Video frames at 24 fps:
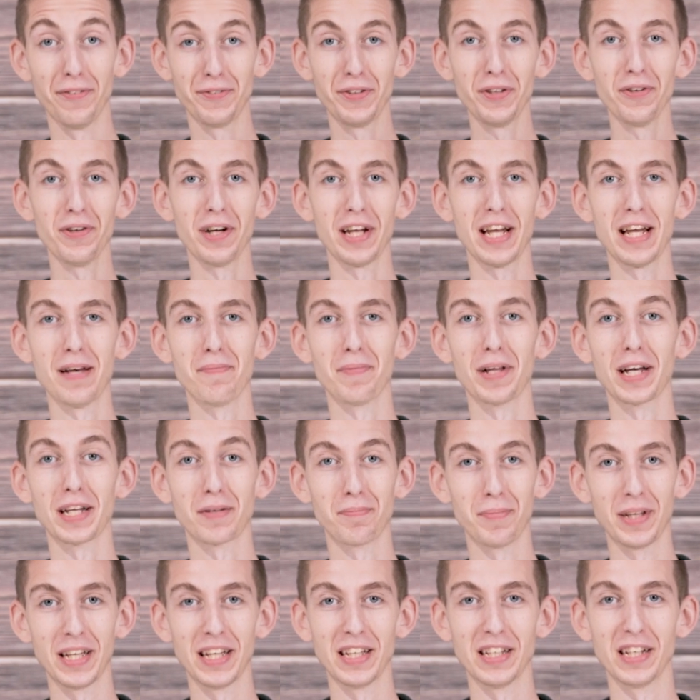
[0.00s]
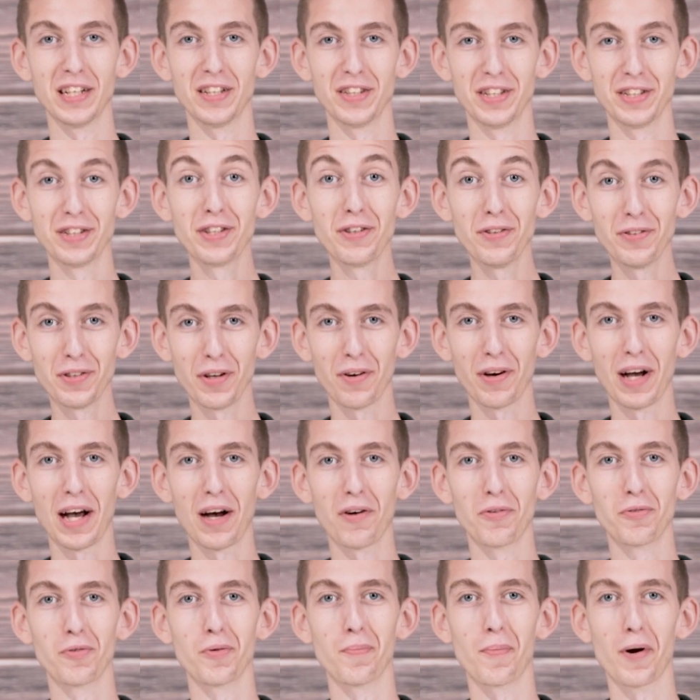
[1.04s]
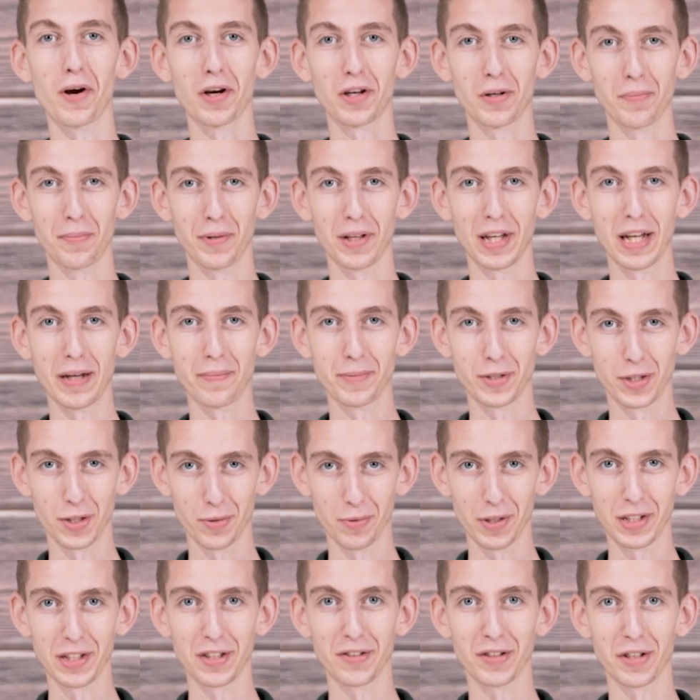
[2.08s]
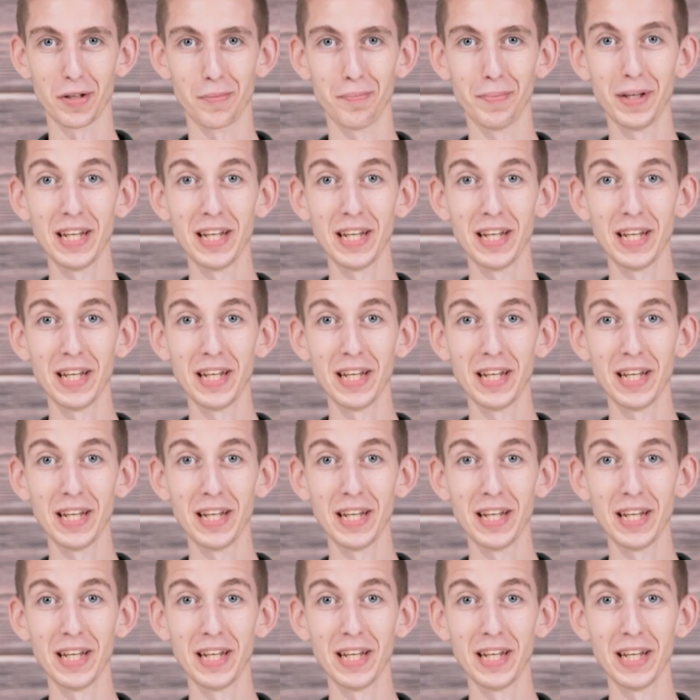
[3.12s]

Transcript: If you're a ham like me, then you know how remarkable amateur radio can